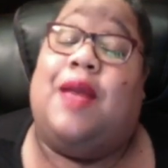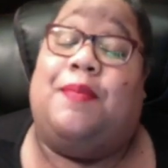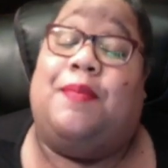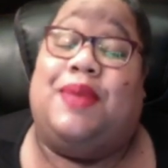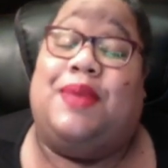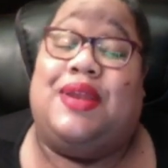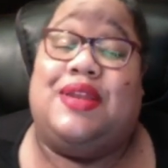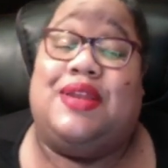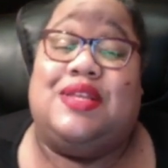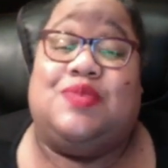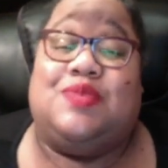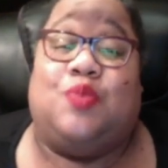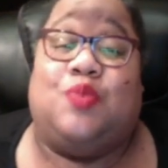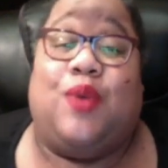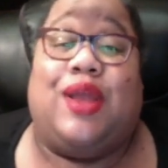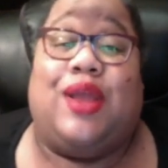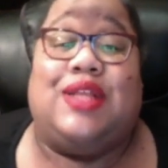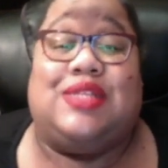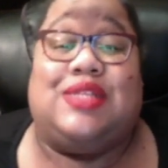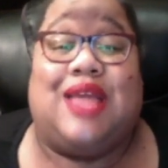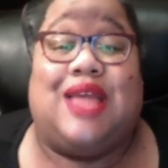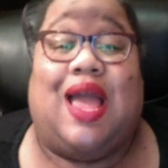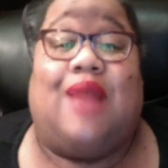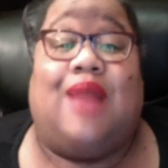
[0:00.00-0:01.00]
But at this point
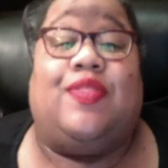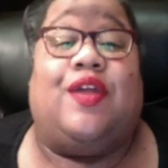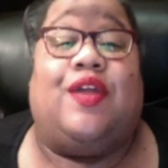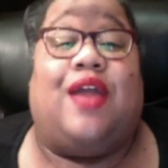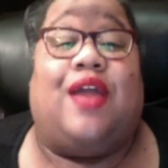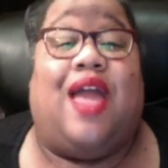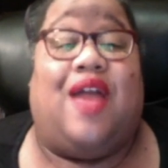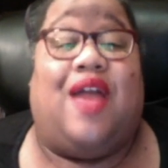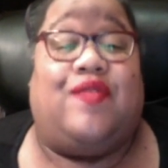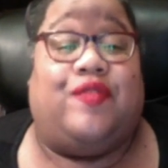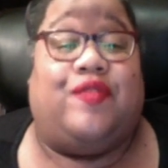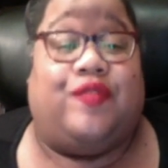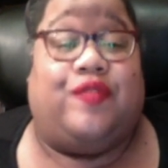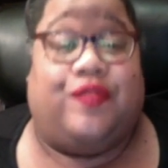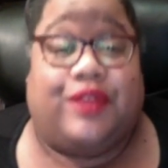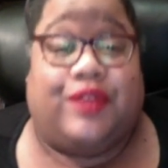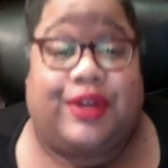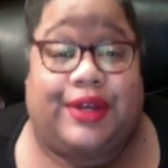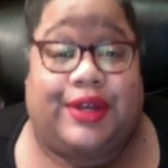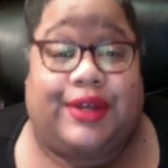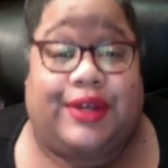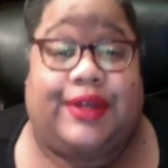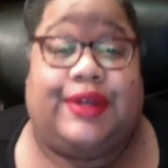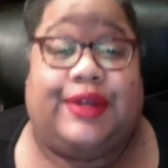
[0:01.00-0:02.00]
in time, they're having
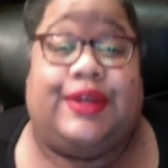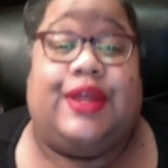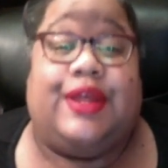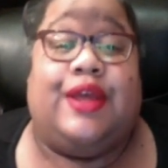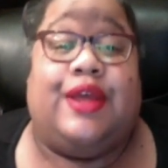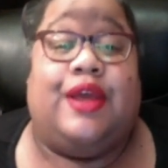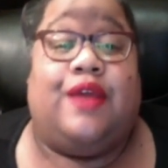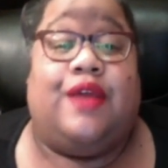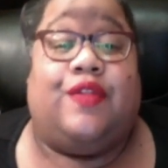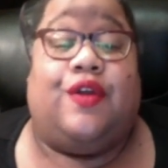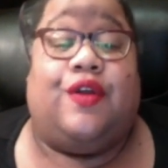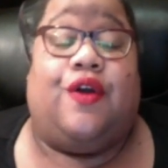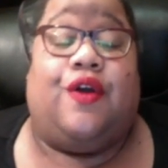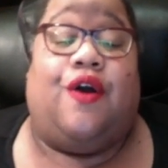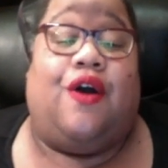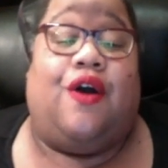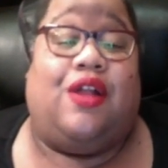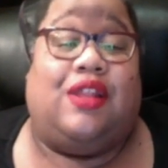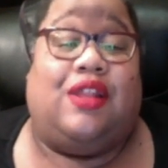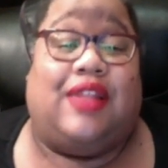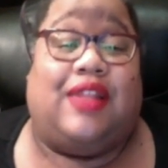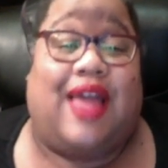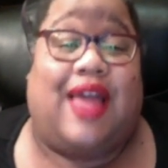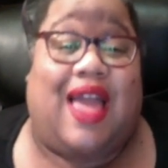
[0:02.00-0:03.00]
fun. They're
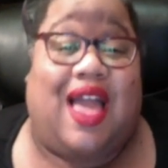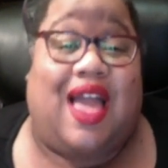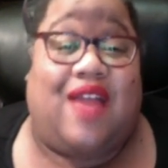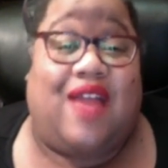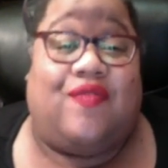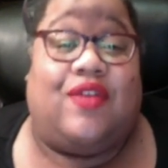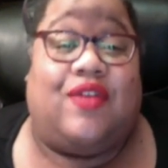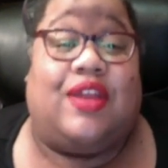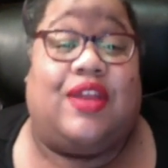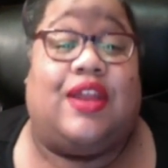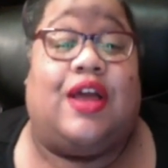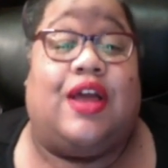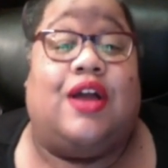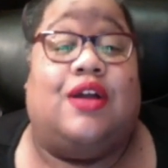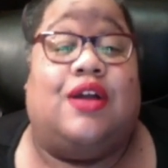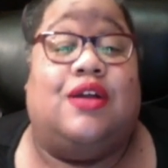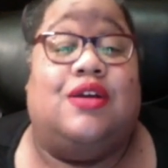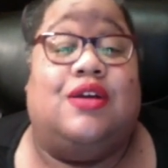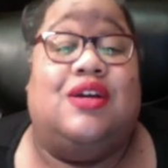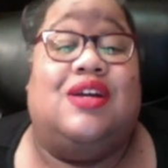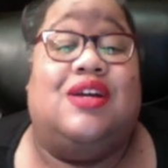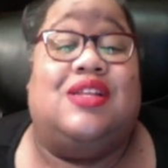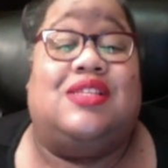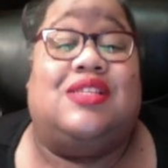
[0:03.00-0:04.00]
all laughing. A
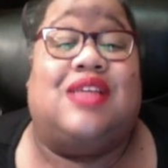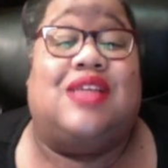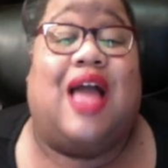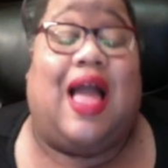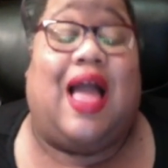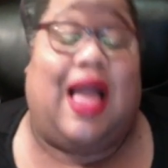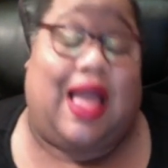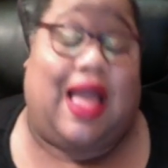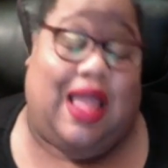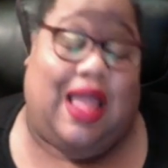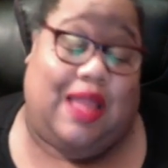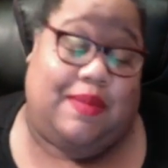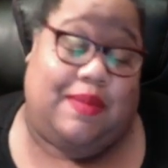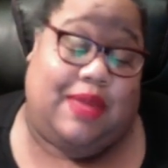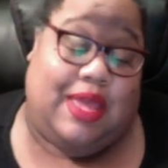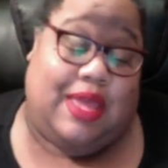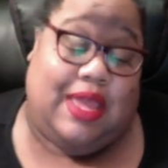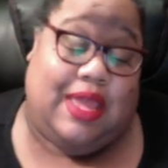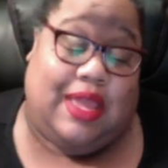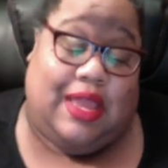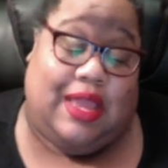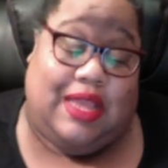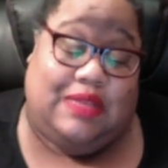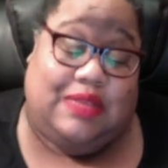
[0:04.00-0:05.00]
good time
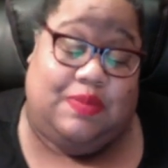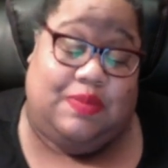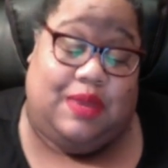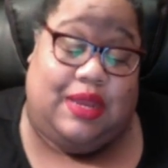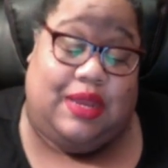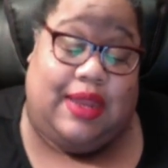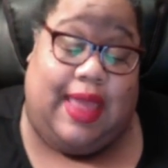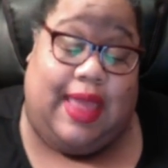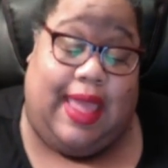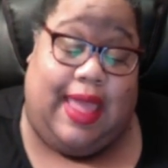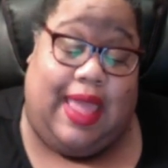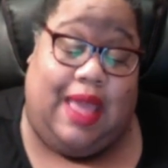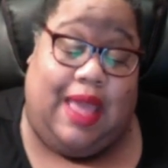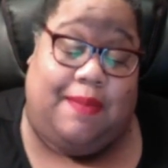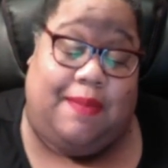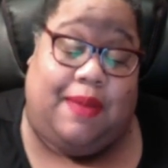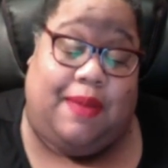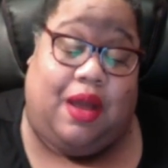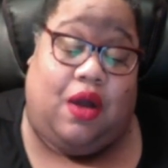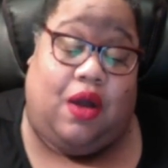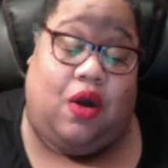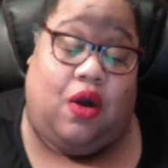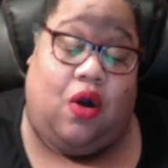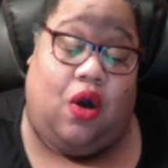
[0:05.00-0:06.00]
is being had
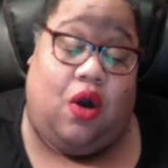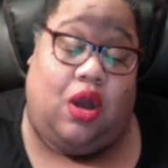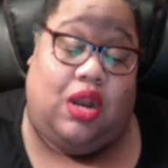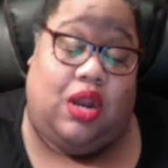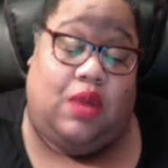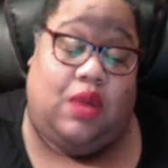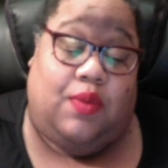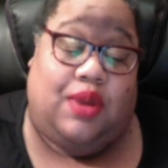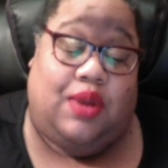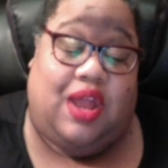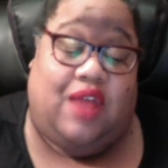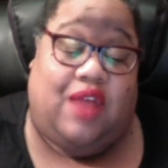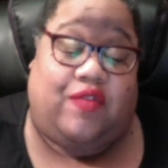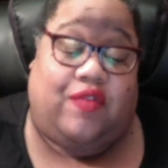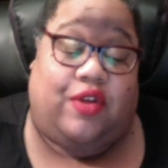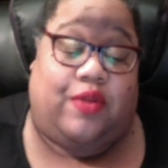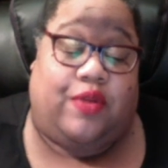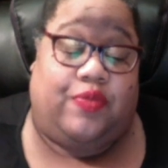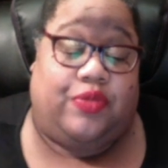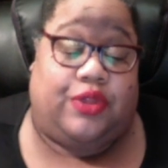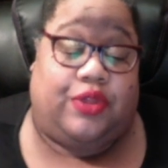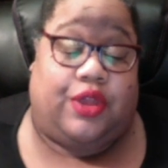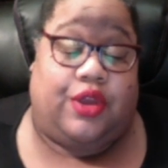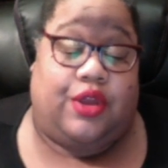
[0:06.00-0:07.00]
by all or whatever.
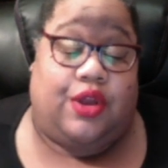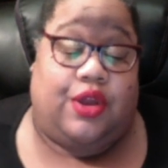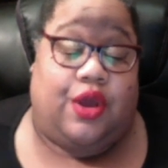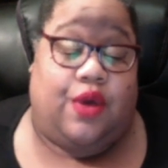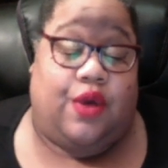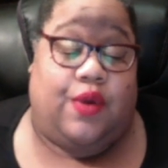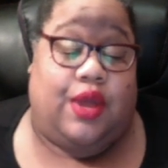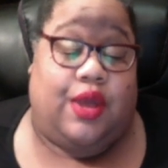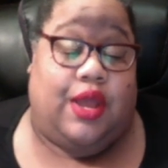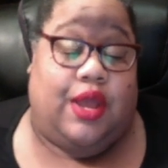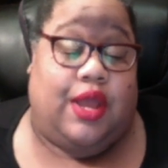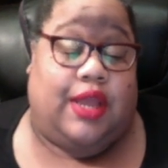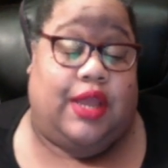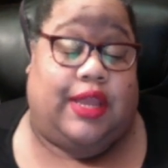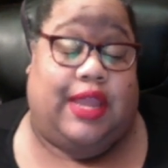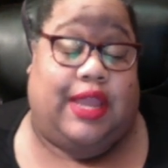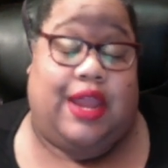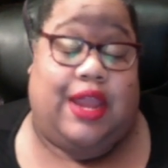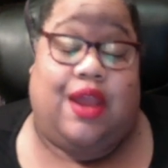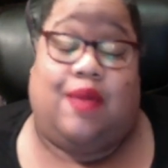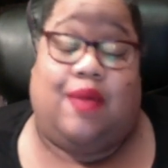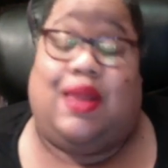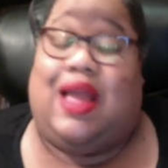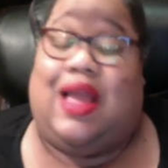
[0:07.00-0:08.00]
You know,
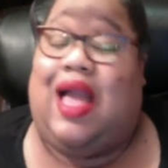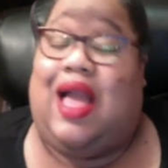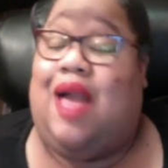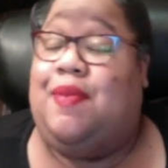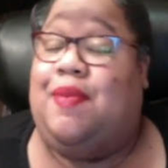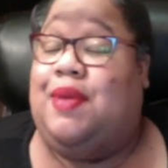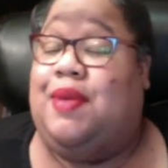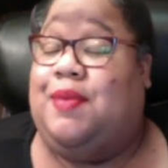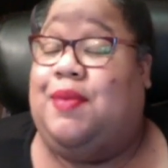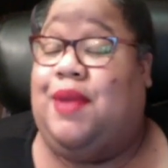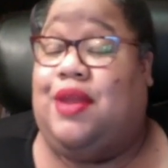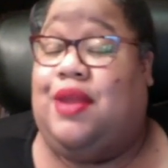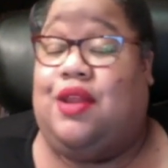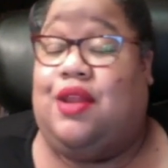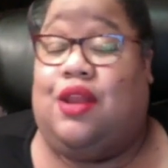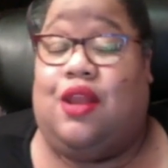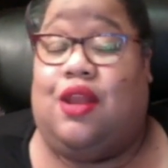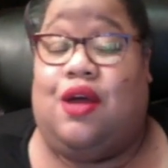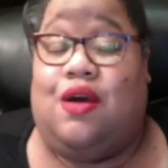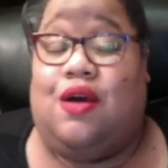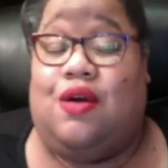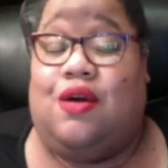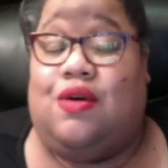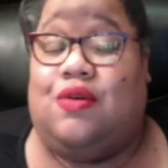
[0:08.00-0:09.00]
Karen, like, I've been married a
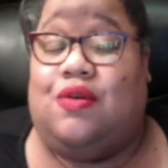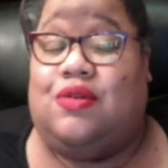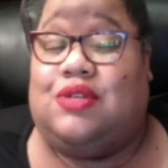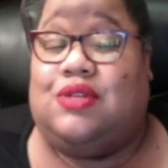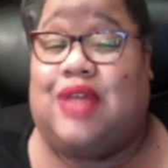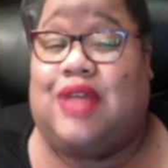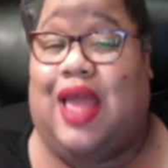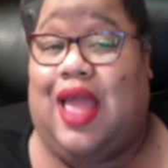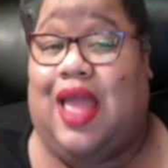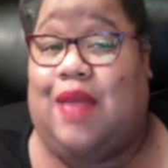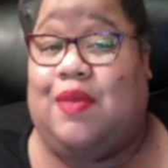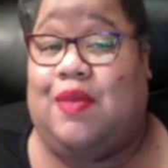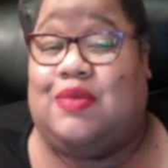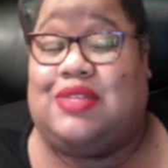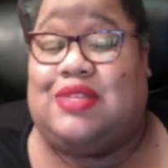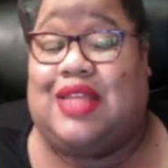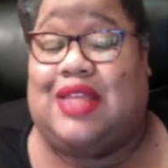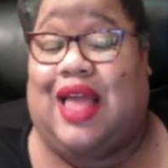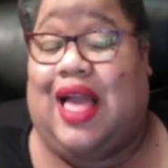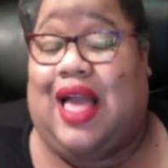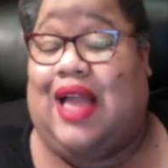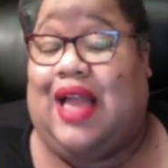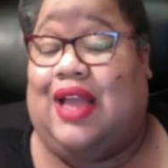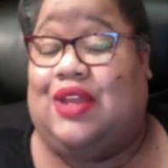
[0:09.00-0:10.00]
long time. You say
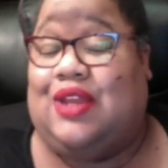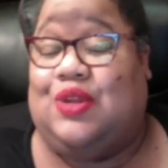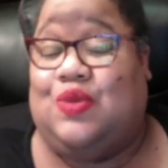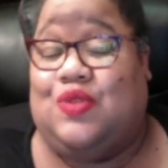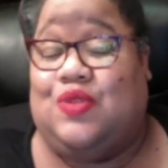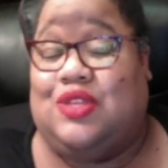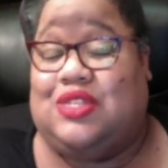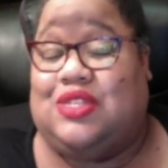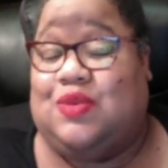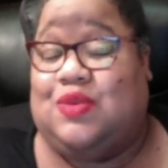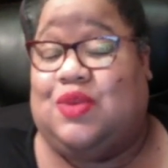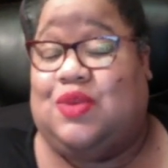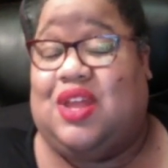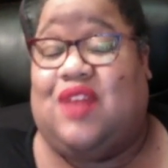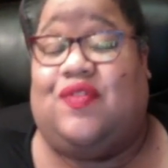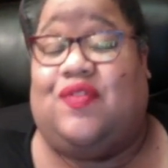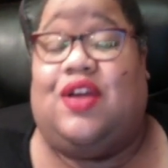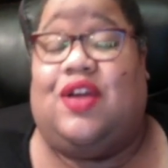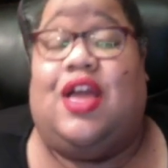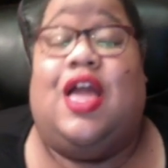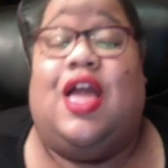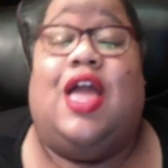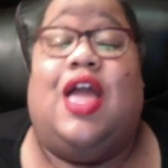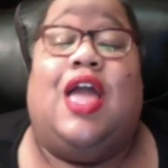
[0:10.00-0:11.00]
I can do this or
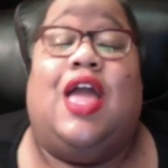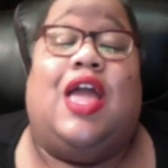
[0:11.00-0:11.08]
whatever.